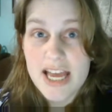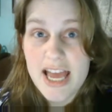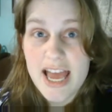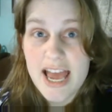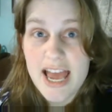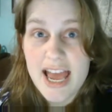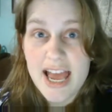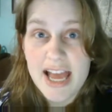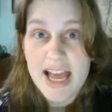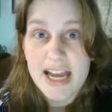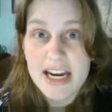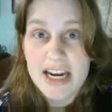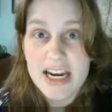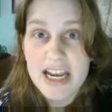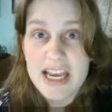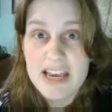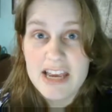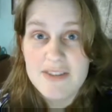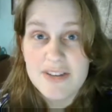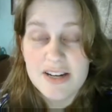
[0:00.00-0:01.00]
And
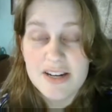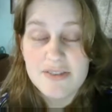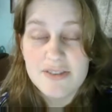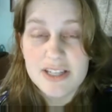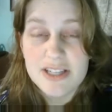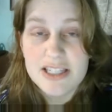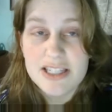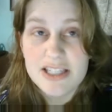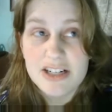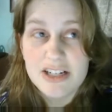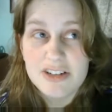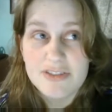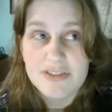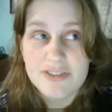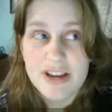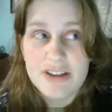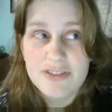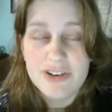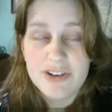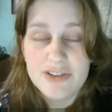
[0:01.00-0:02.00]
even if it's their
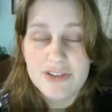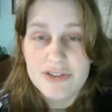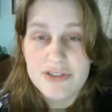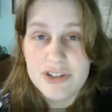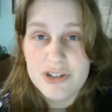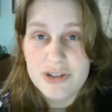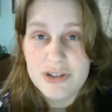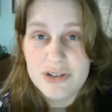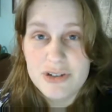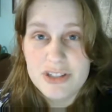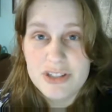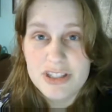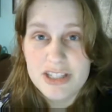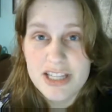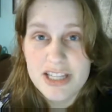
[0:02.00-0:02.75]
favorite food,